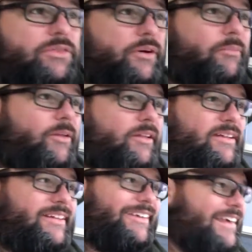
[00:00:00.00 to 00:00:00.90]
a thermal,
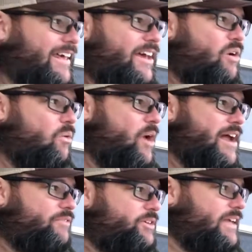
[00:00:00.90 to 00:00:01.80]

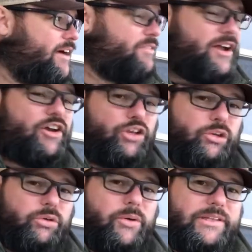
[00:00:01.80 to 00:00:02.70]
whatever's out there,
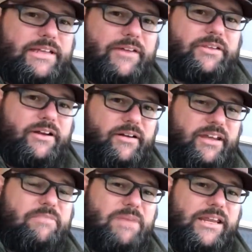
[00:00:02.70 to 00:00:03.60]
you know it's out there
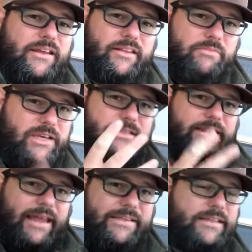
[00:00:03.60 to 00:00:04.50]
immediately because
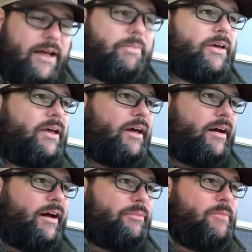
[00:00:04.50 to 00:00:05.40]
it lights up.
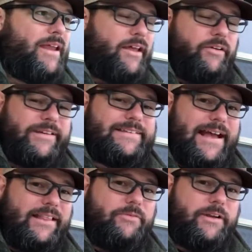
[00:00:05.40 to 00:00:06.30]
You may not know
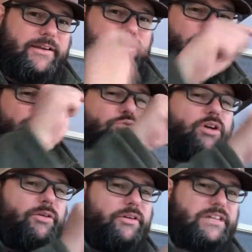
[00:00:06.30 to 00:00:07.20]
exactly what it is, but you
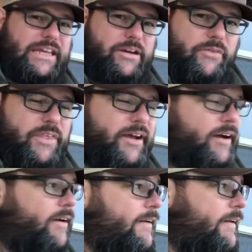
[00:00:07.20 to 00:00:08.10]
know there's heat over
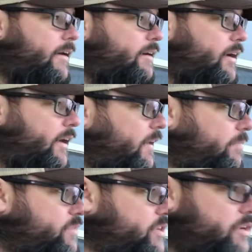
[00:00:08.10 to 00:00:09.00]
there.
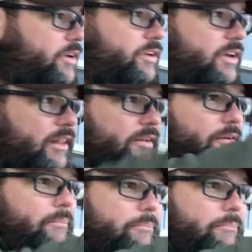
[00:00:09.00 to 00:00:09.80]
So, you know, you get little